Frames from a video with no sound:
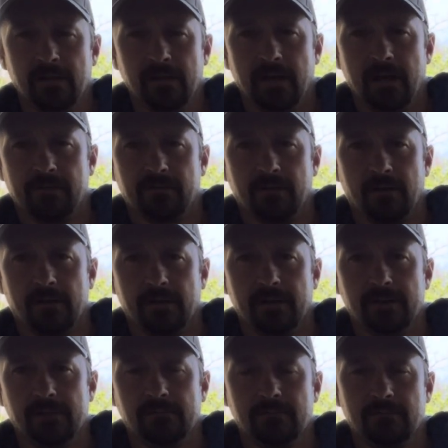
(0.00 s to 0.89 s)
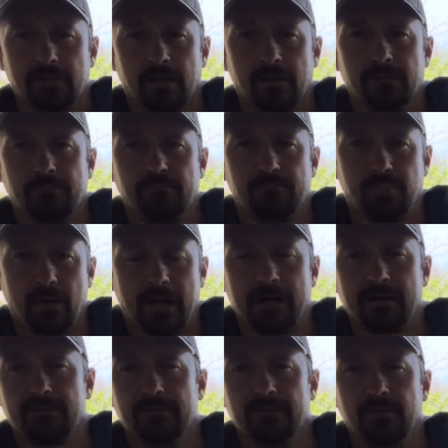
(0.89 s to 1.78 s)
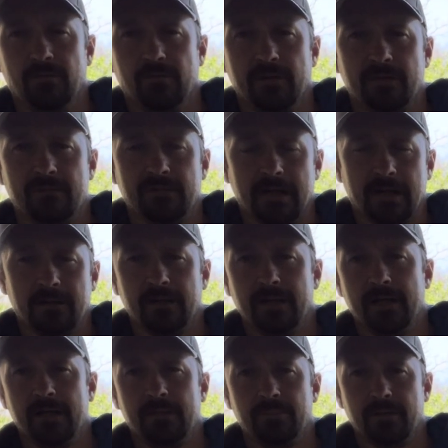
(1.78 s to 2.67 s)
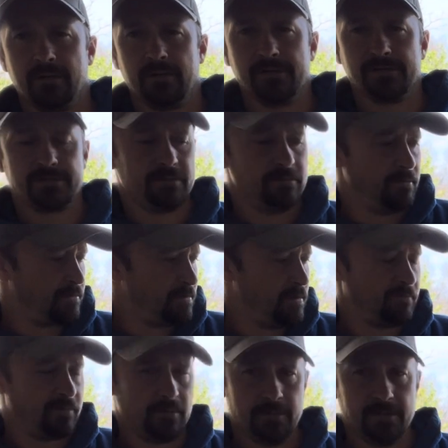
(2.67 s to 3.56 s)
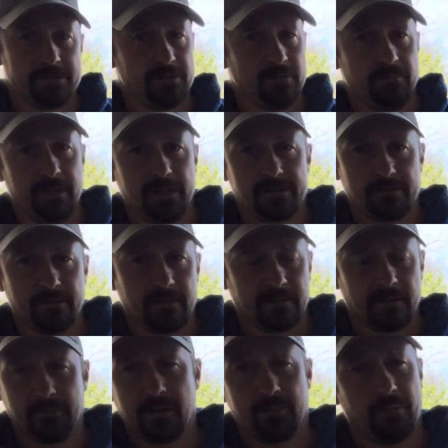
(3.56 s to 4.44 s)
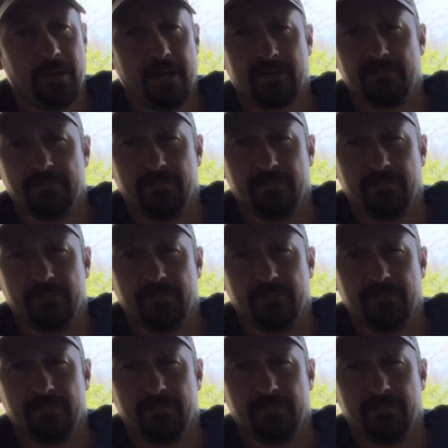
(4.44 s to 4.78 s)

it's all in practice and doing exactly how you plan on shooting. So if I'm going to shoot bench rest, I'm going to practice